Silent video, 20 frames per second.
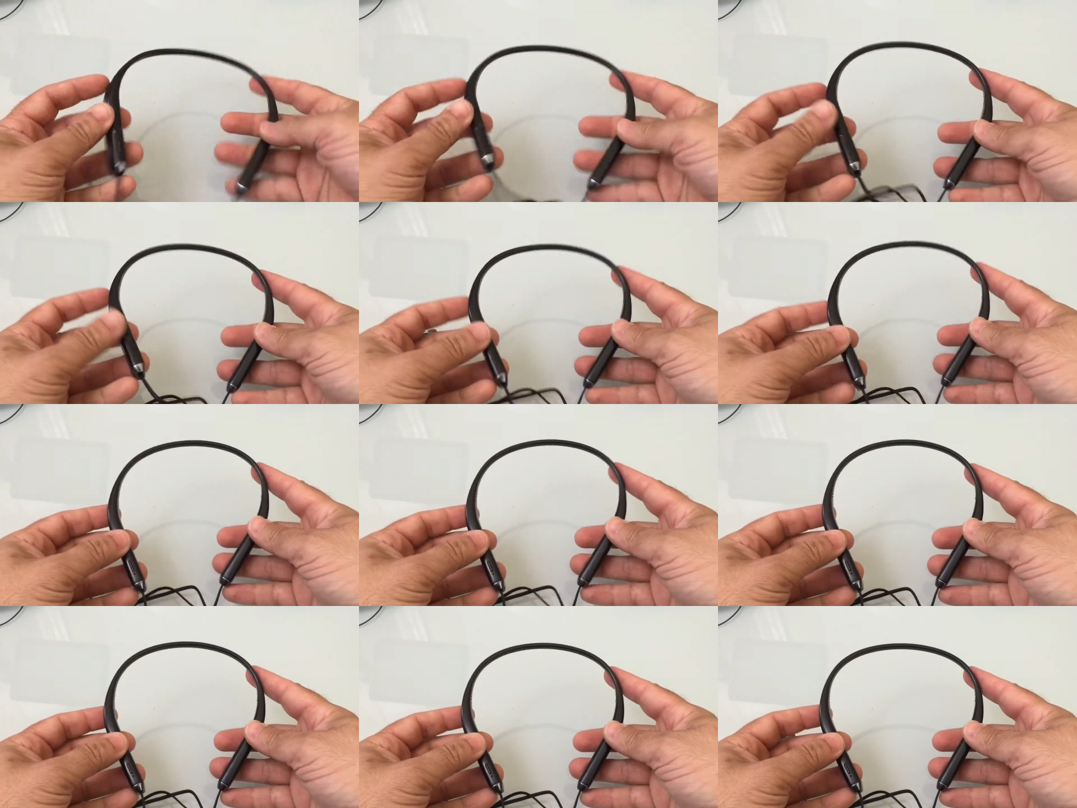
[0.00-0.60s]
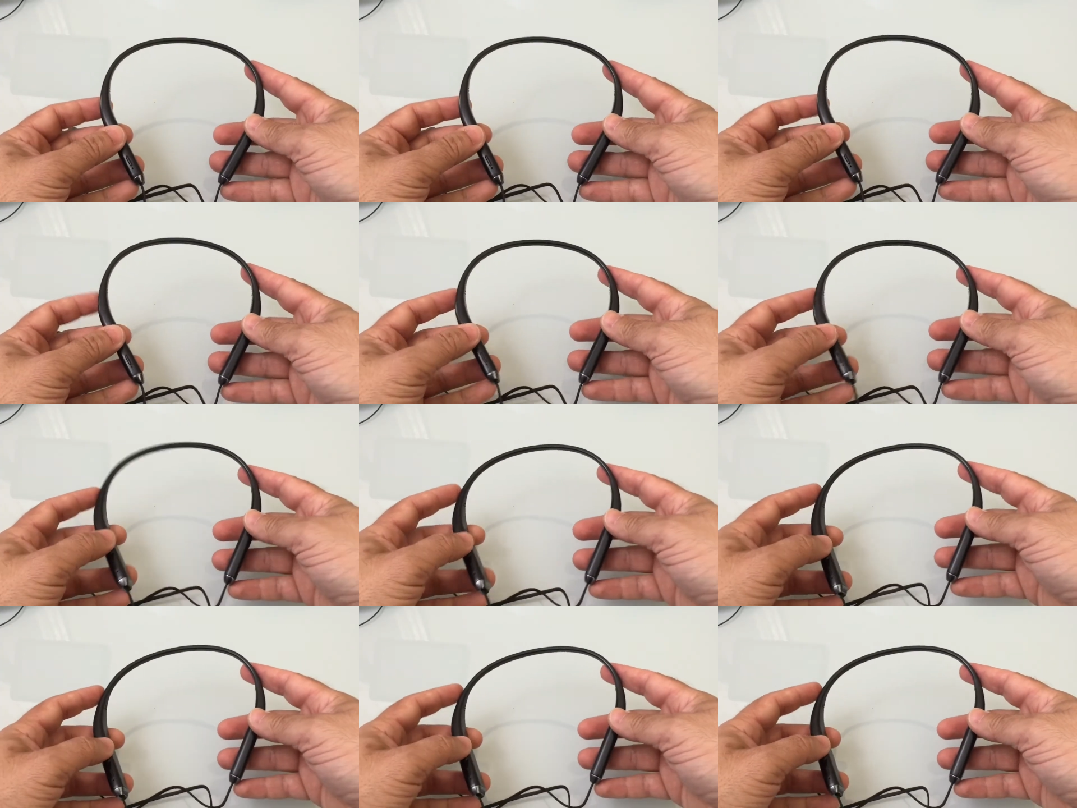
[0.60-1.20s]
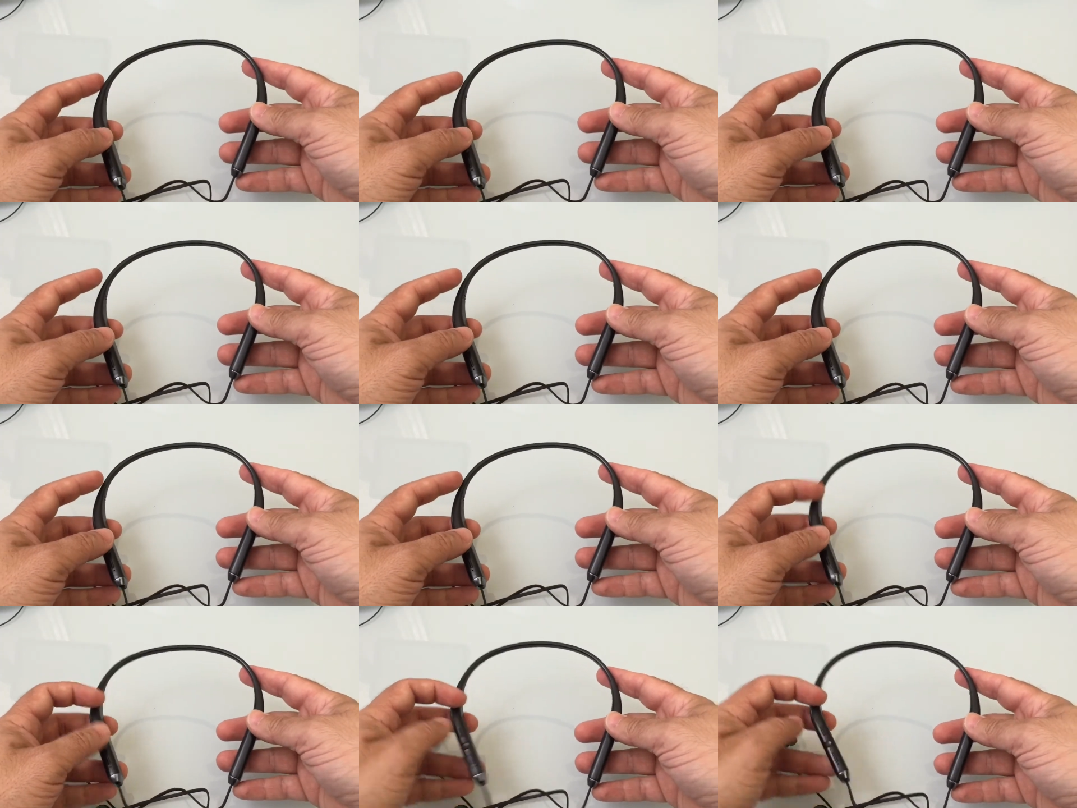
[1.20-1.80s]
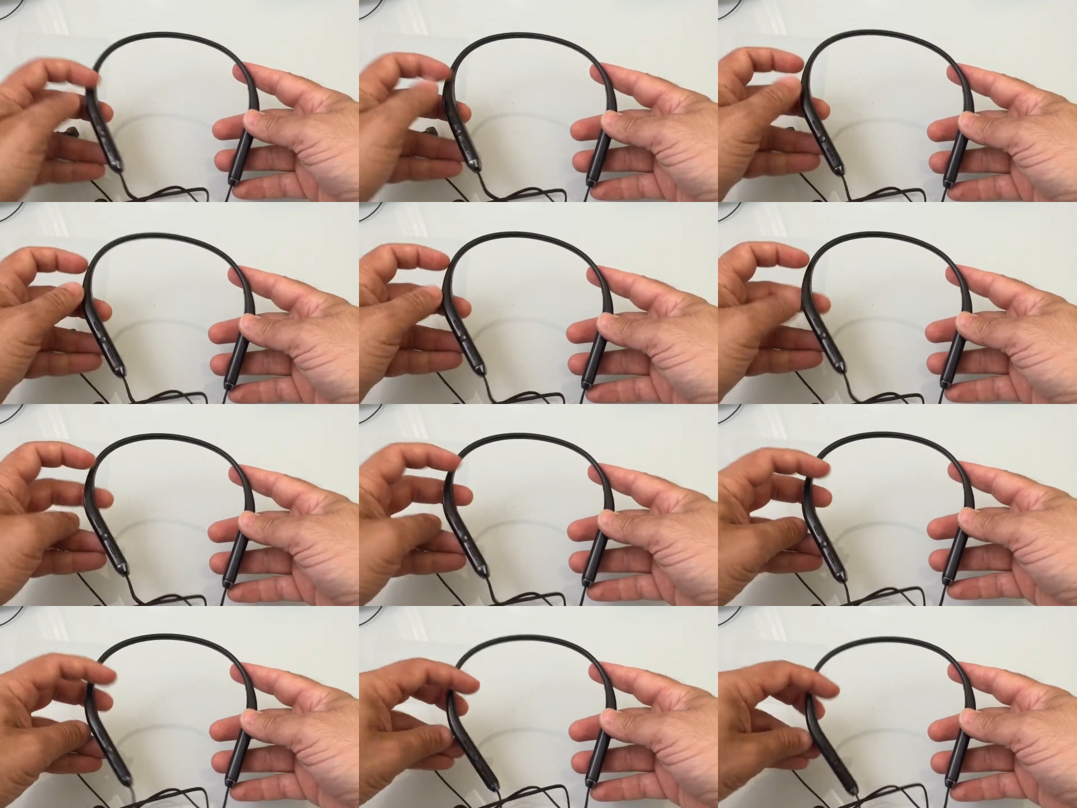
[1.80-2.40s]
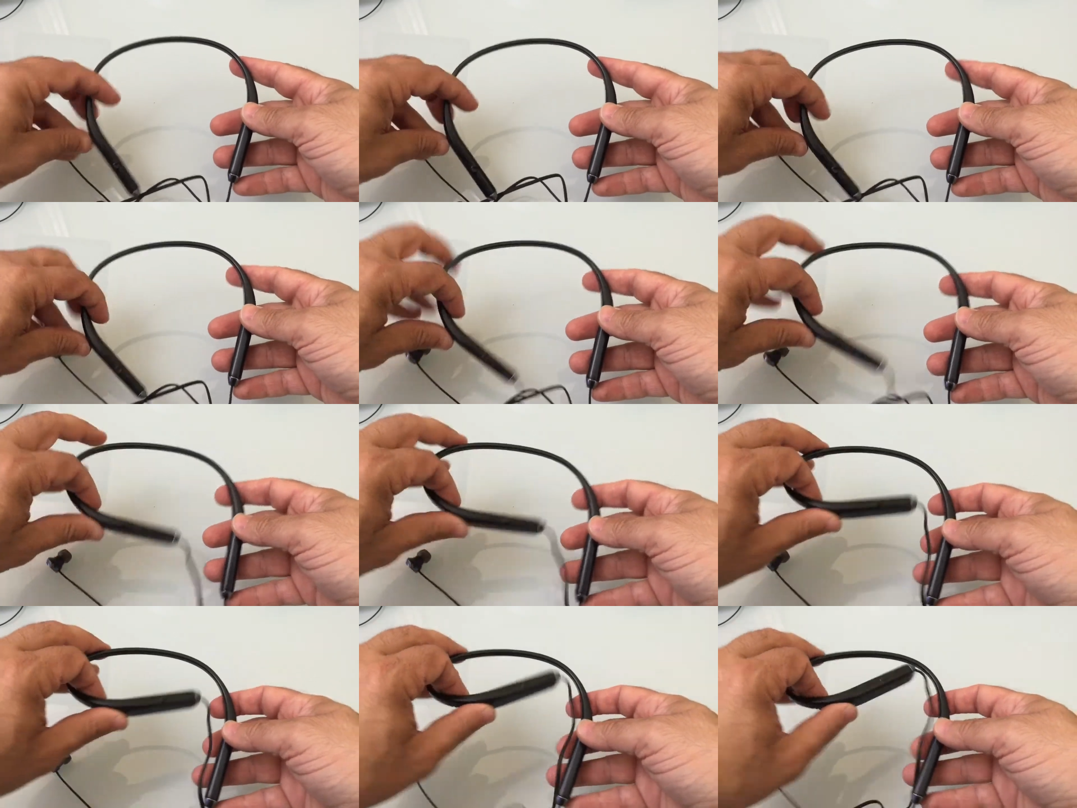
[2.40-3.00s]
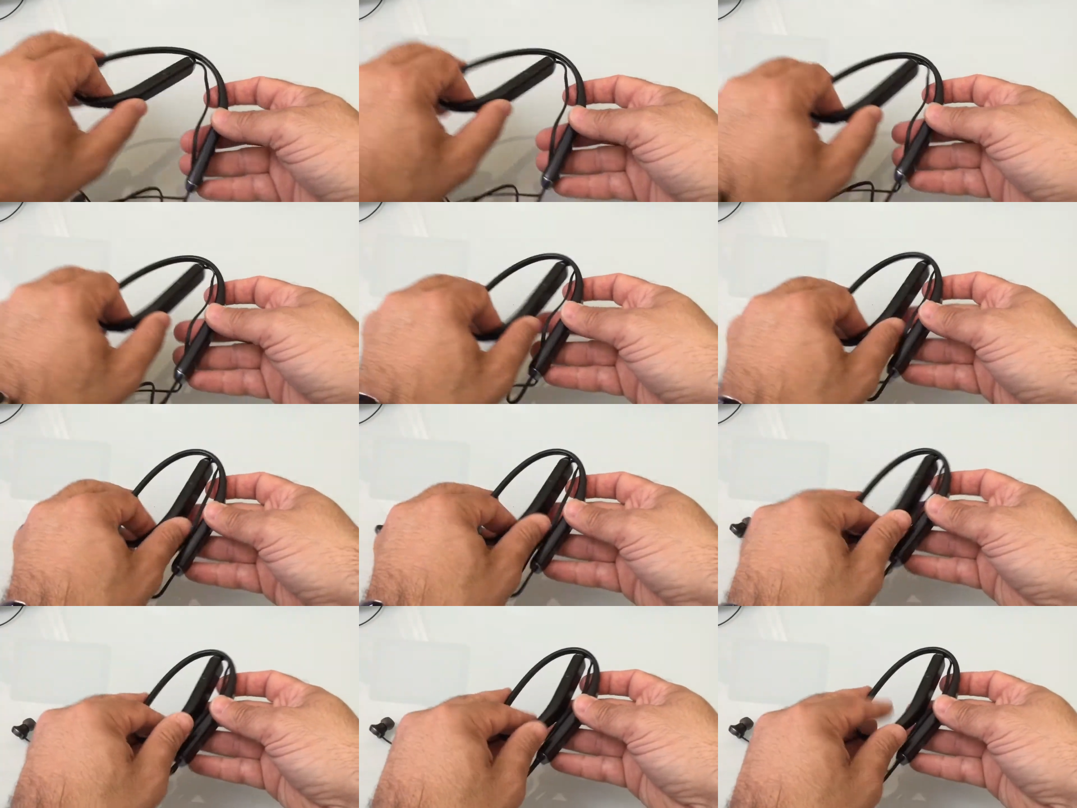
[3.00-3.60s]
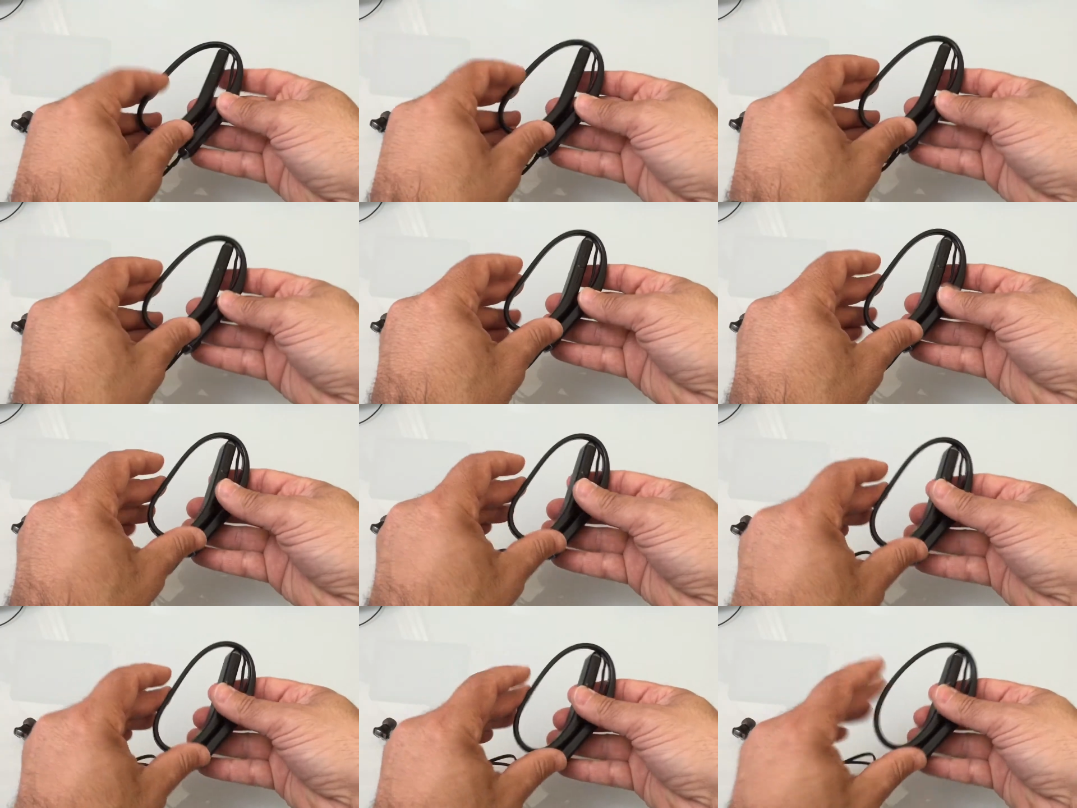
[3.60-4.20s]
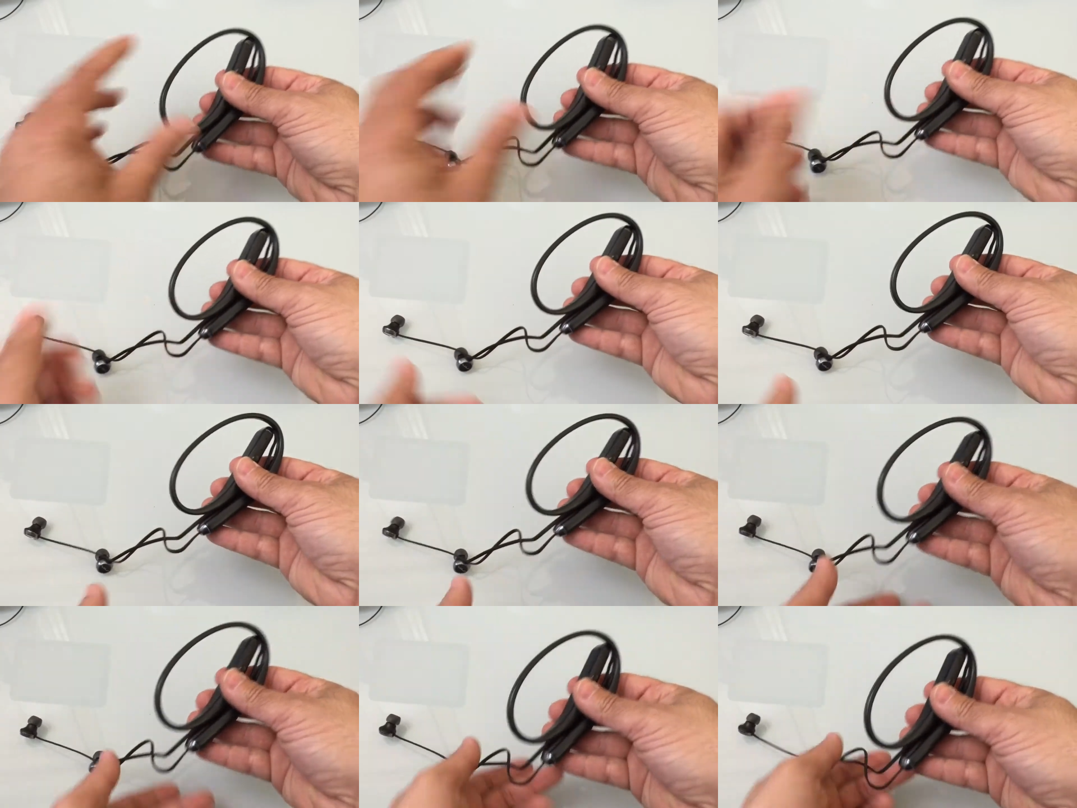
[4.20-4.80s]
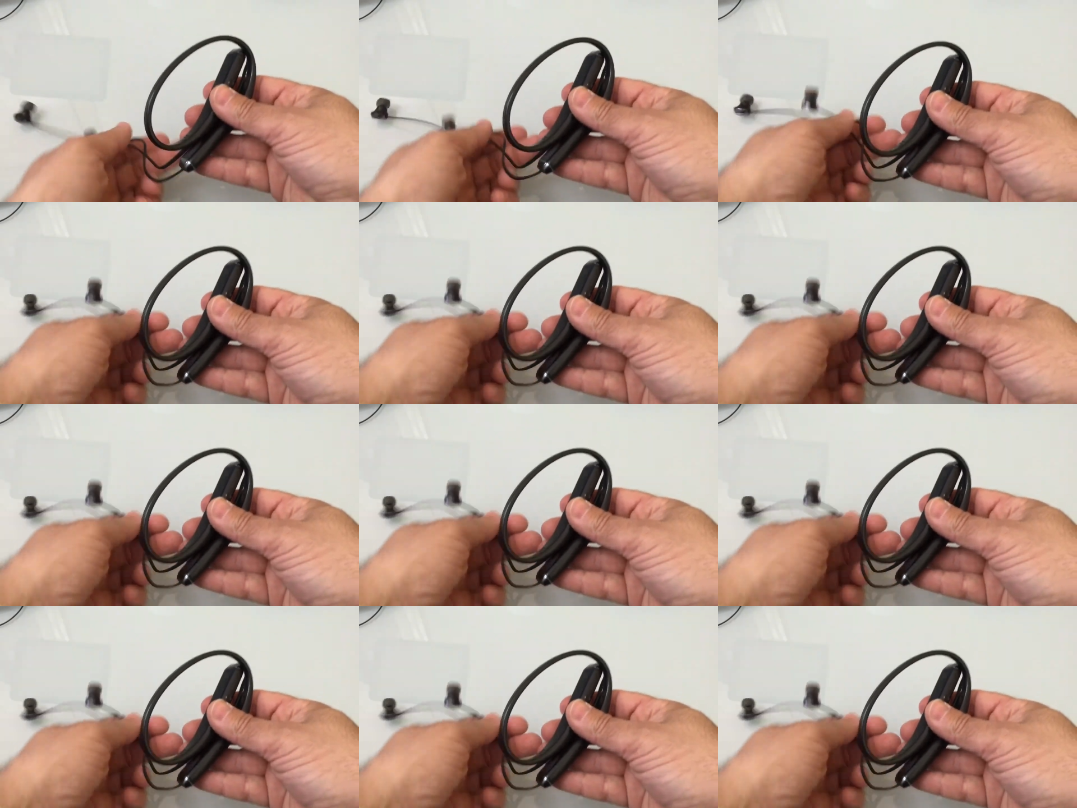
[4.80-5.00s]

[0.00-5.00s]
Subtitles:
(no speaker visible)